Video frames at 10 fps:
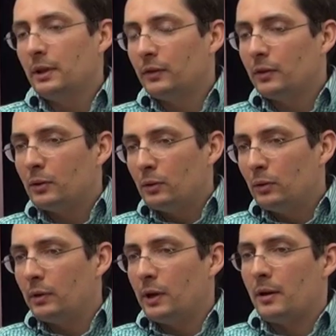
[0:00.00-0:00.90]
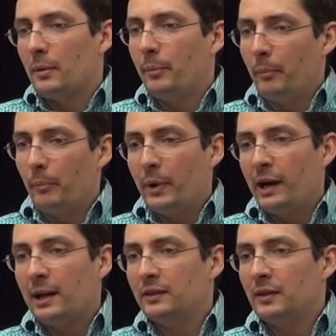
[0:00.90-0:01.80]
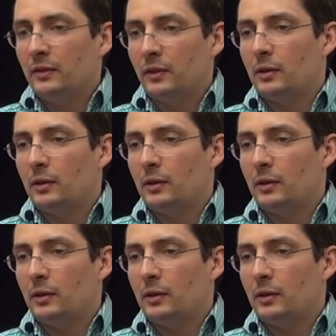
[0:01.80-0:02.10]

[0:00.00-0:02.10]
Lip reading: So bile acids